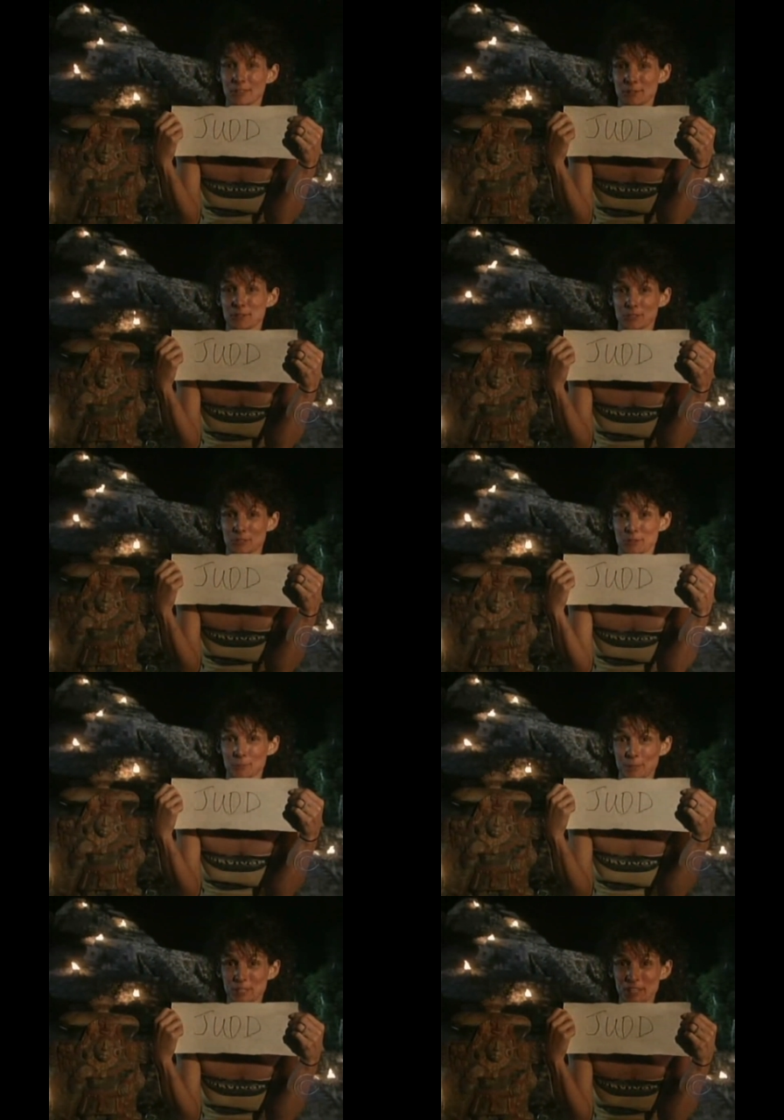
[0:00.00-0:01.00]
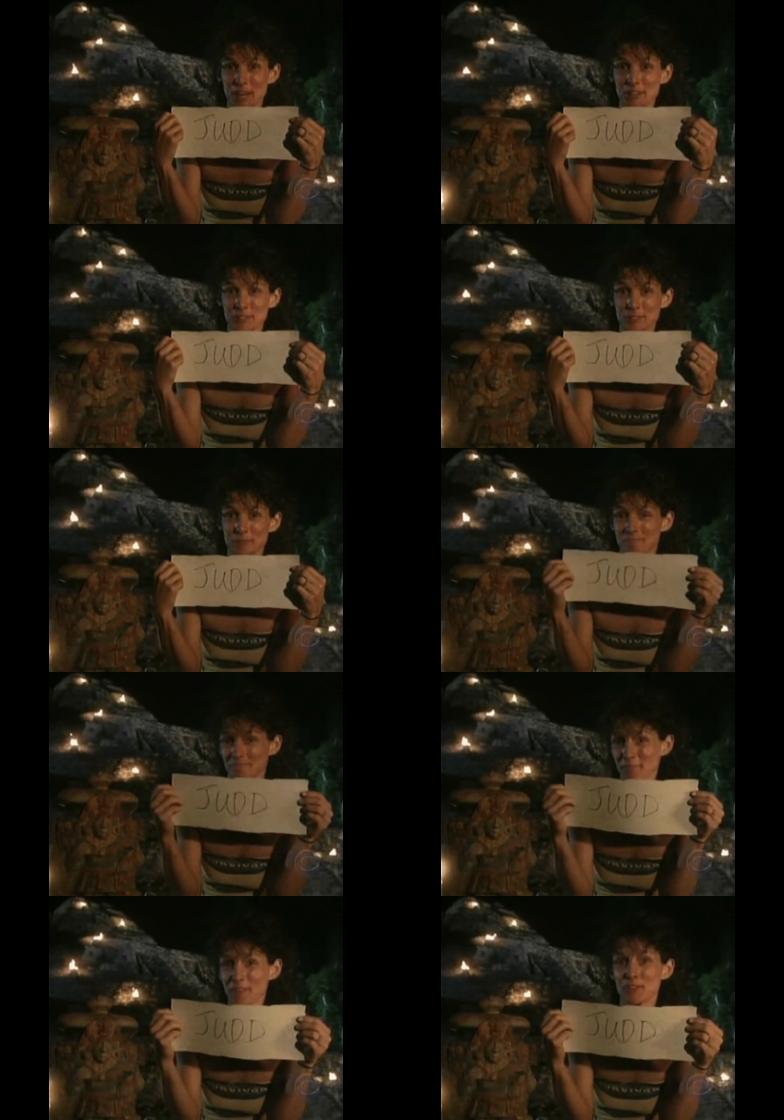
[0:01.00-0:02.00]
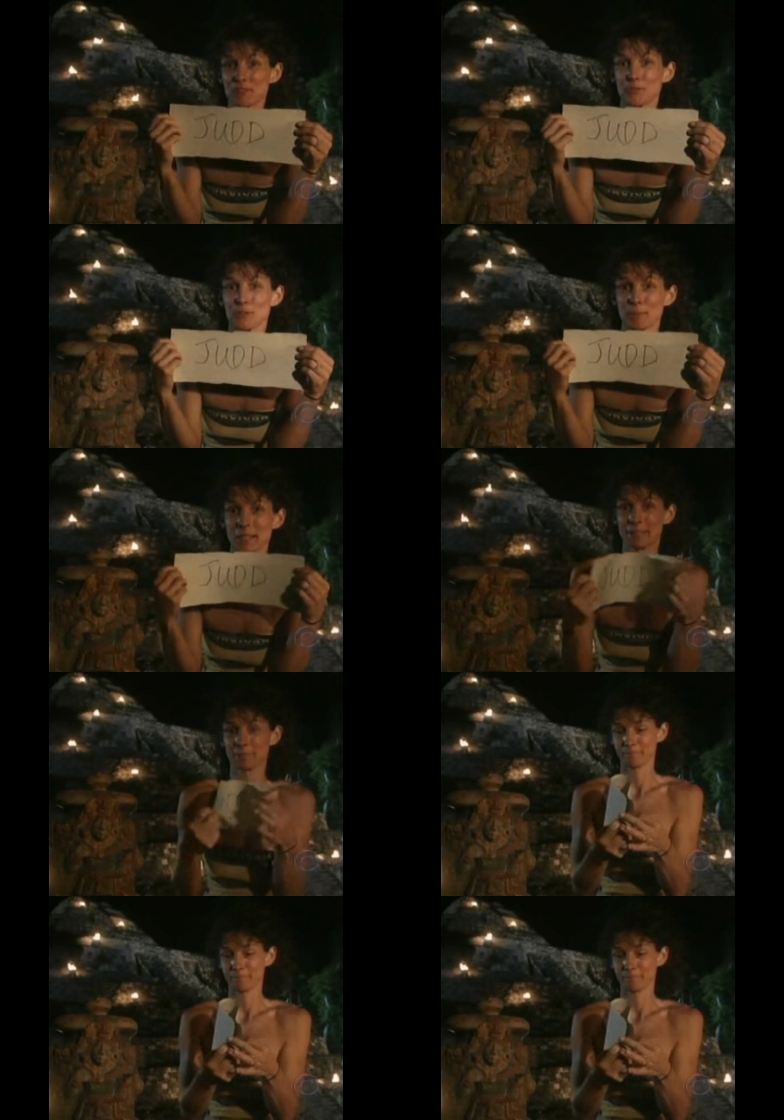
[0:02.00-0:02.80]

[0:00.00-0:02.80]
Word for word: you deserves a million dollars. My vote's for you, buddy.